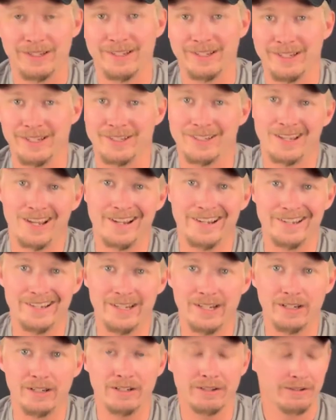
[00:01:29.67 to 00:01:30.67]
it's kind of
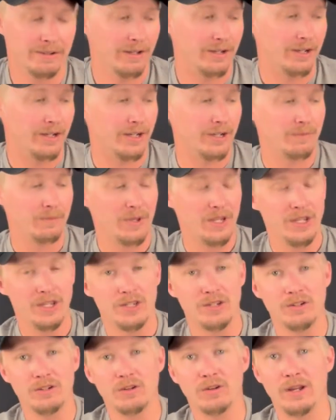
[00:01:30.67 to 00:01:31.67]
needed.
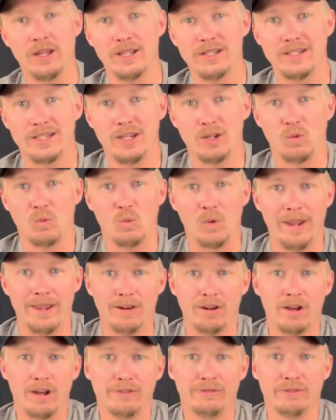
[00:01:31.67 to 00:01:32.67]
You can go ahead and take weight
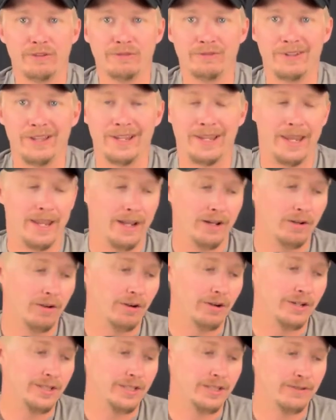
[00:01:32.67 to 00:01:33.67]
off of like
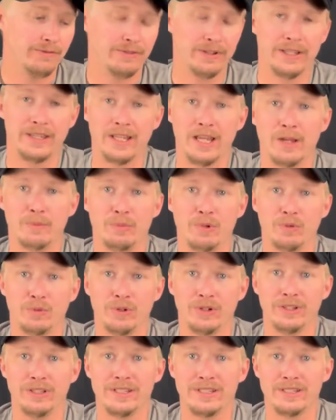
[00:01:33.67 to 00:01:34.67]
handguards and stuff like that, but
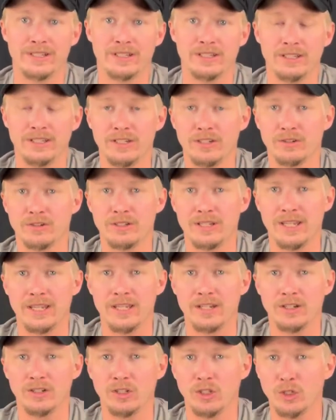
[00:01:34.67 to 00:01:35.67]
realistically, you're
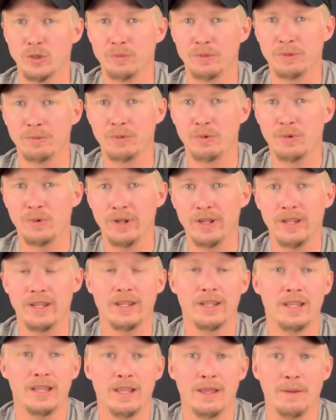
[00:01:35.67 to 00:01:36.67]
taking aluminum away.
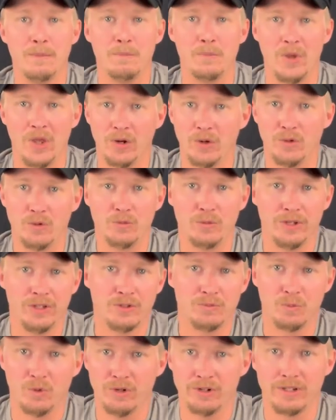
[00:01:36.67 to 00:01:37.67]
Metal
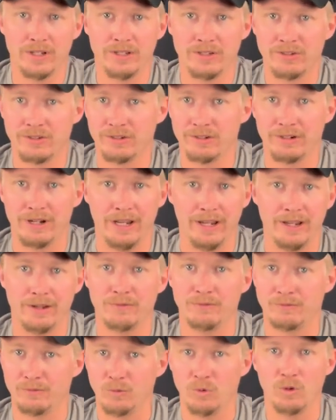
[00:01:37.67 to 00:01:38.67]
is more denser and
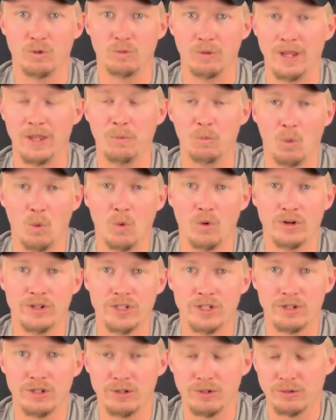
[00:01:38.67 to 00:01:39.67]
will weigh more
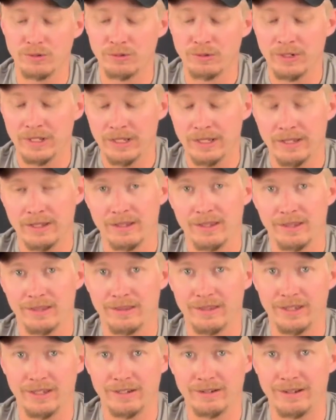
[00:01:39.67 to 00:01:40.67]
to you
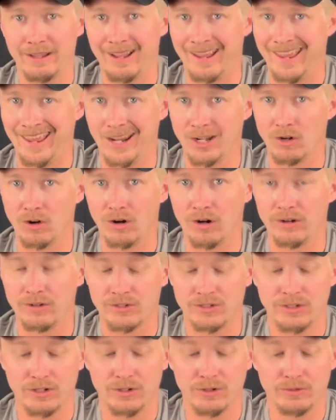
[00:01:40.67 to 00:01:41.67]
than a handguard.
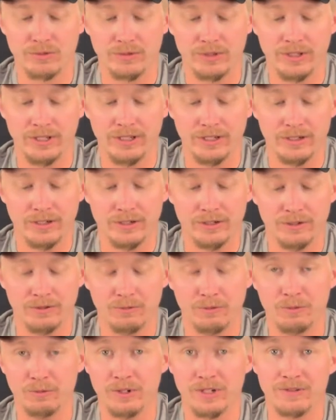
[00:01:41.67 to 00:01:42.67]
So
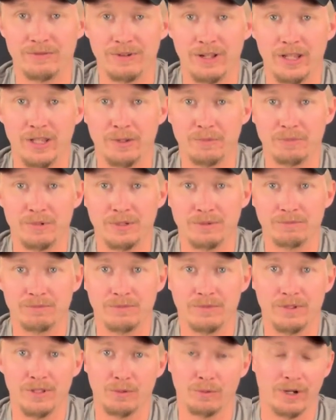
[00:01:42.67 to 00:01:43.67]
when we developed
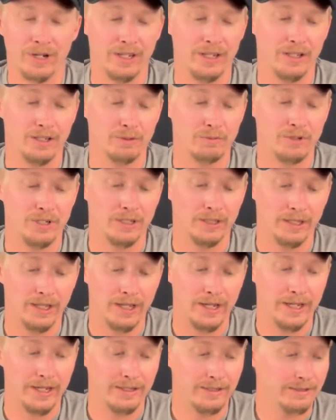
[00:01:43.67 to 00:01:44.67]
the RECCE LMG
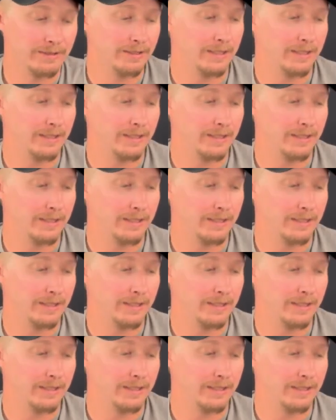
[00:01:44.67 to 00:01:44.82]
Light